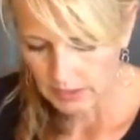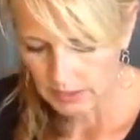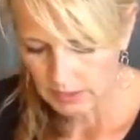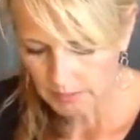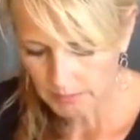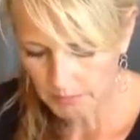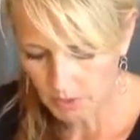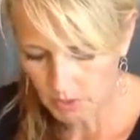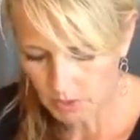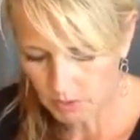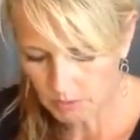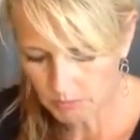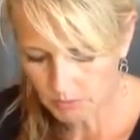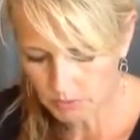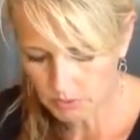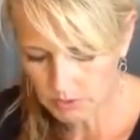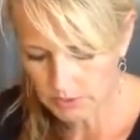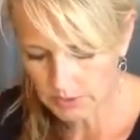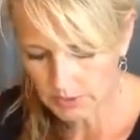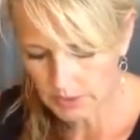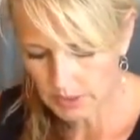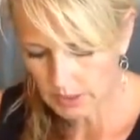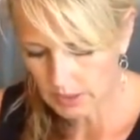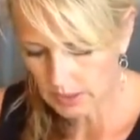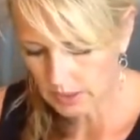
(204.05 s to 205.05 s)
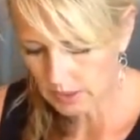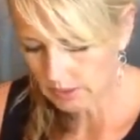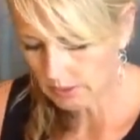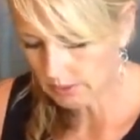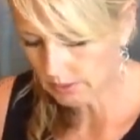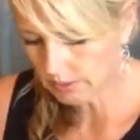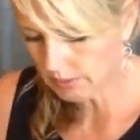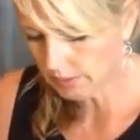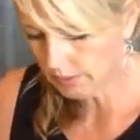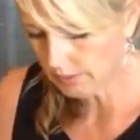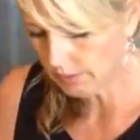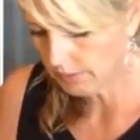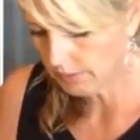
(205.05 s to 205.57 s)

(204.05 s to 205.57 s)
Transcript: I'm almost there.